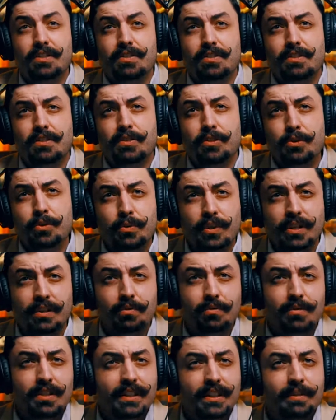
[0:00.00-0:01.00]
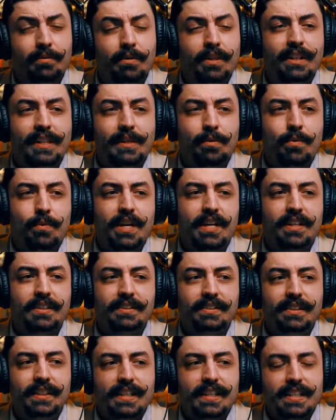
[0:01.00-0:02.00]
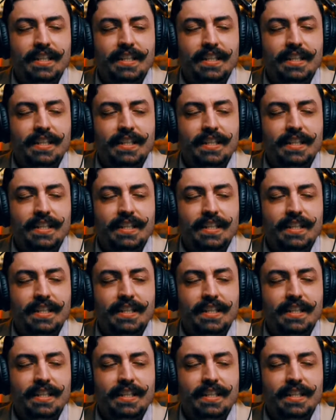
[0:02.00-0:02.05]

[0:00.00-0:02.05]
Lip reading: are doing really, really well,